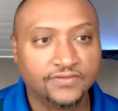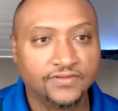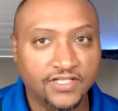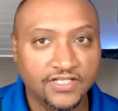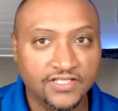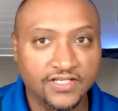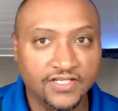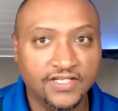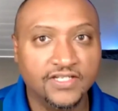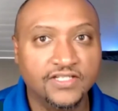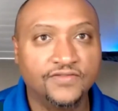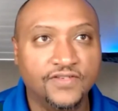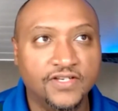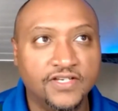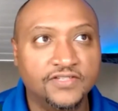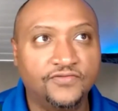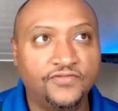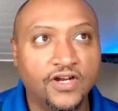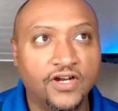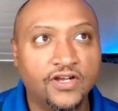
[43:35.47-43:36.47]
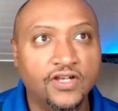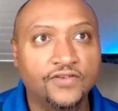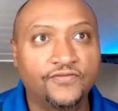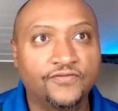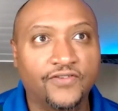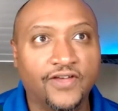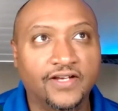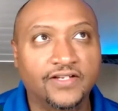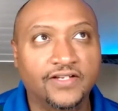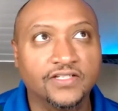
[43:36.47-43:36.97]
It's very
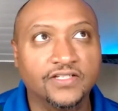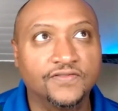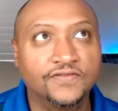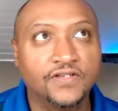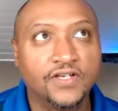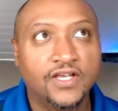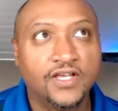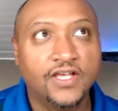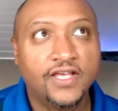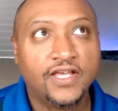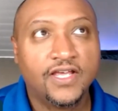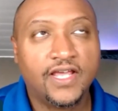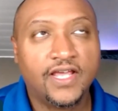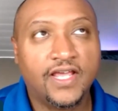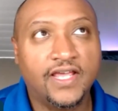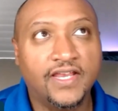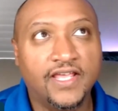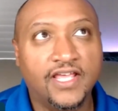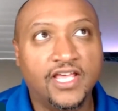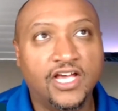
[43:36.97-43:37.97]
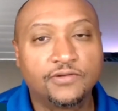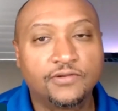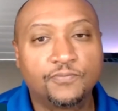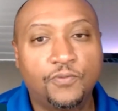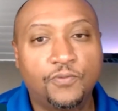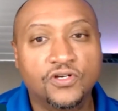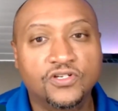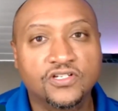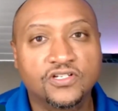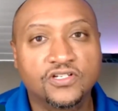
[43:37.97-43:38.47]
effective, and it helps
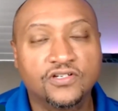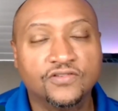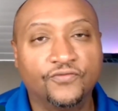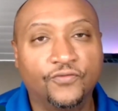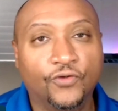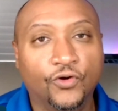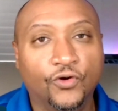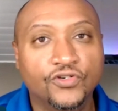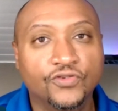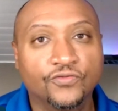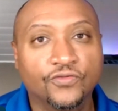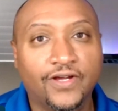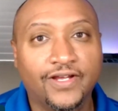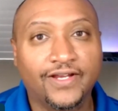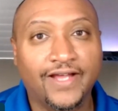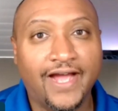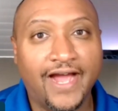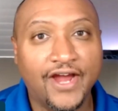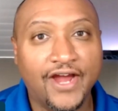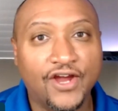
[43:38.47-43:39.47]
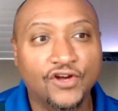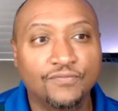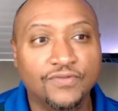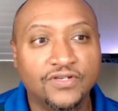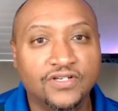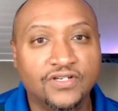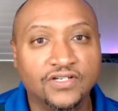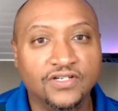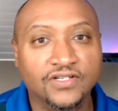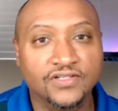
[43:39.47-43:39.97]
push the conversion rate higher
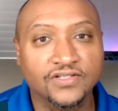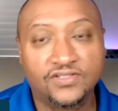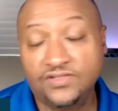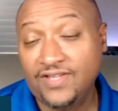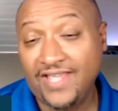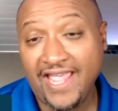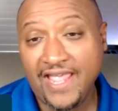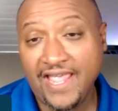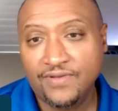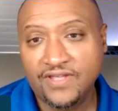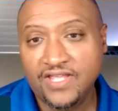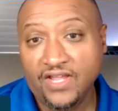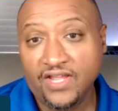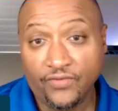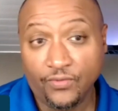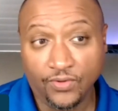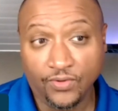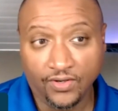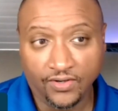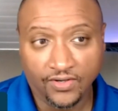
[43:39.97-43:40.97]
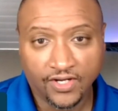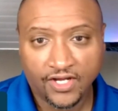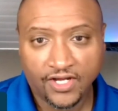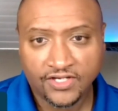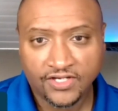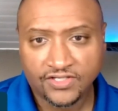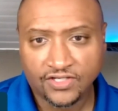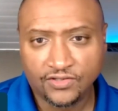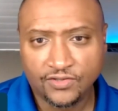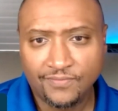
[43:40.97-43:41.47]
because you can't be everywhere.
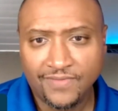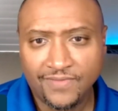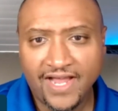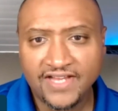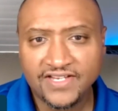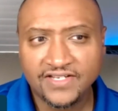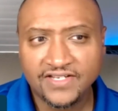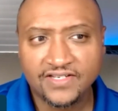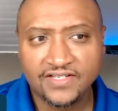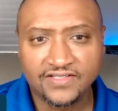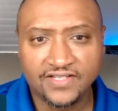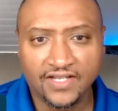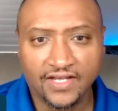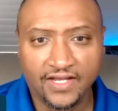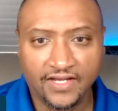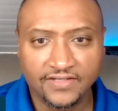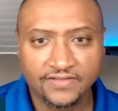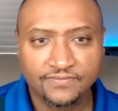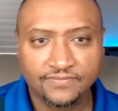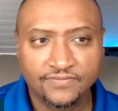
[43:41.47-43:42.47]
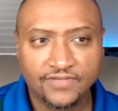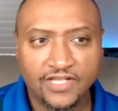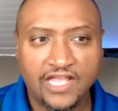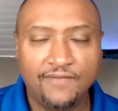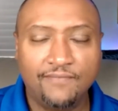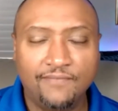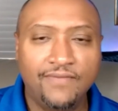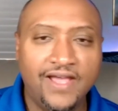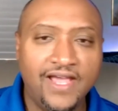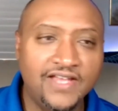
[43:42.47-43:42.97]
So imagine this, guys.
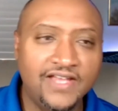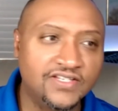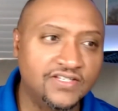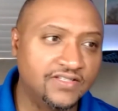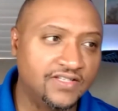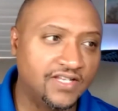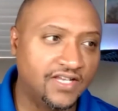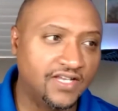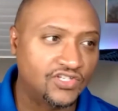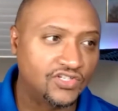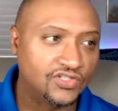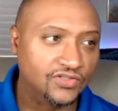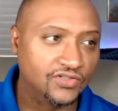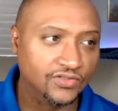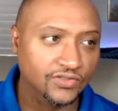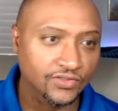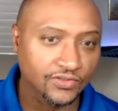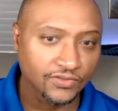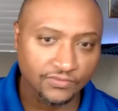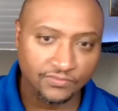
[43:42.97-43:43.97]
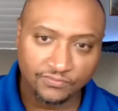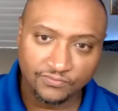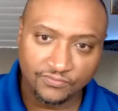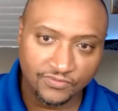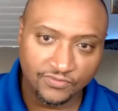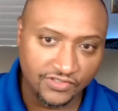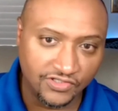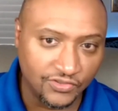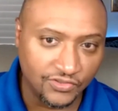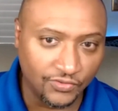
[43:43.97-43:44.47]
Imagine that you're
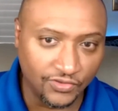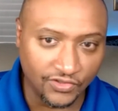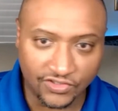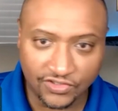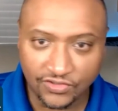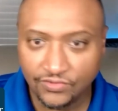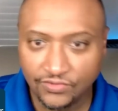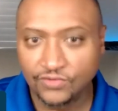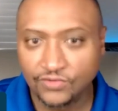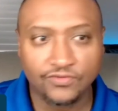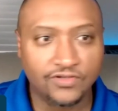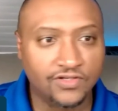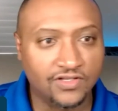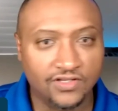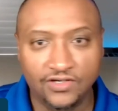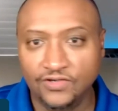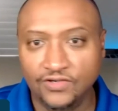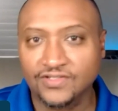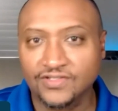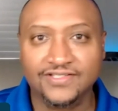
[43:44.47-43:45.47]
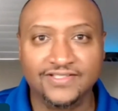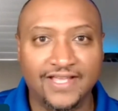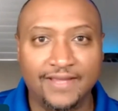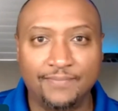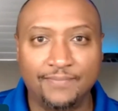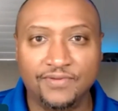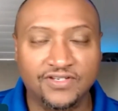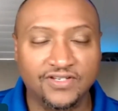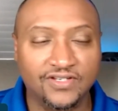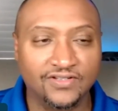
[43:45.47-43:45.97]
doing 2 or 3 closings
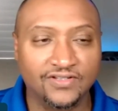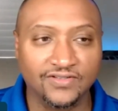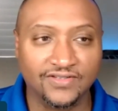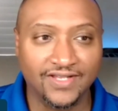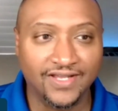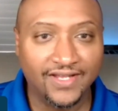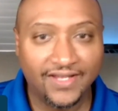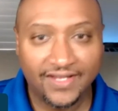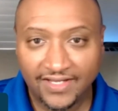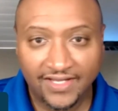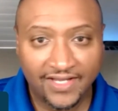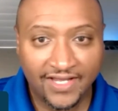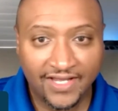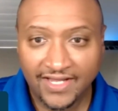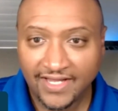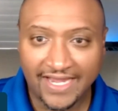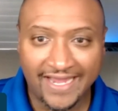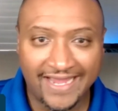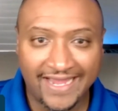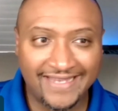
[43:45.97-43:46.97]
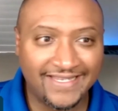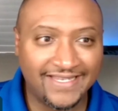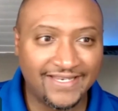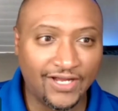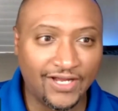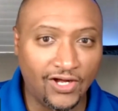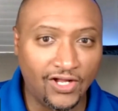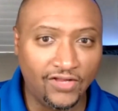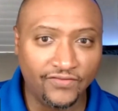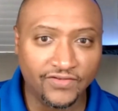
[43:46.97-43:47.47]
that particular day, and then
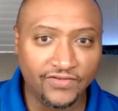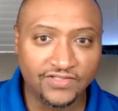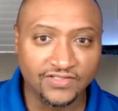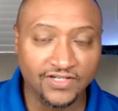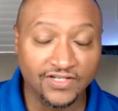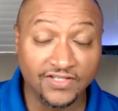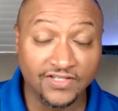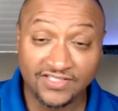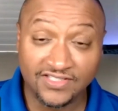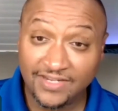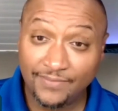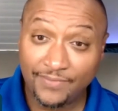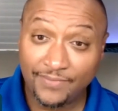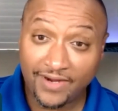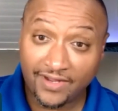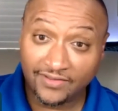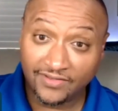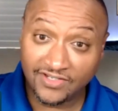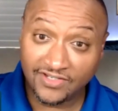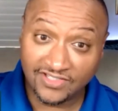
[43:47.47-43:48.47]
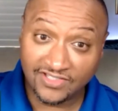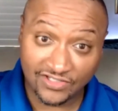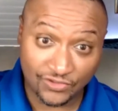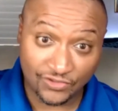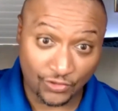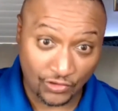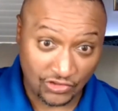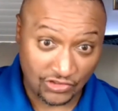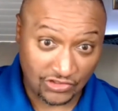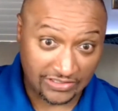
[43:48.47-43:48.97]
all of a sudden the zBuyer leads just
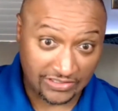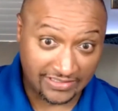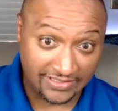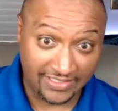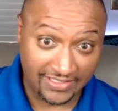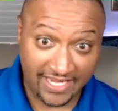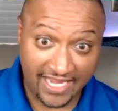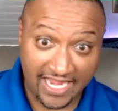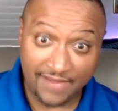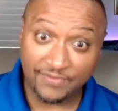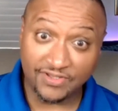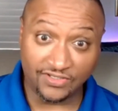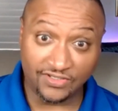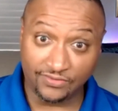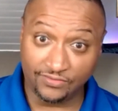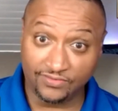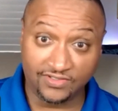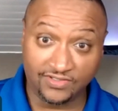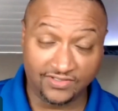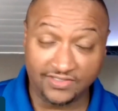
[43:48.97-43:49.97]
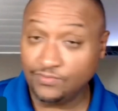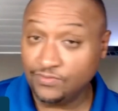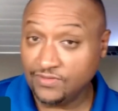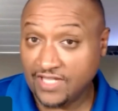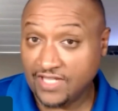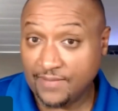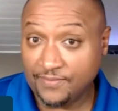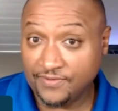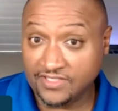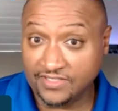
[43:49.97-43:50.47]
start slamming you, because this is what
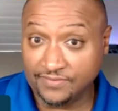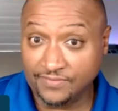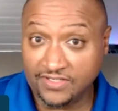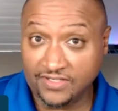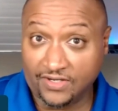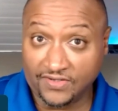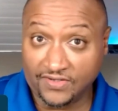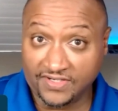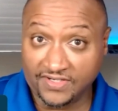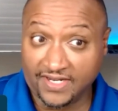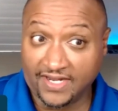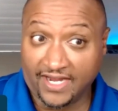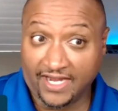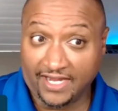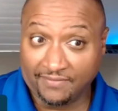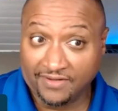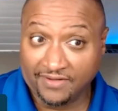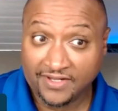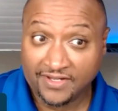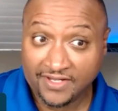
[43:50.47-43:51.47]
happens to me all the time.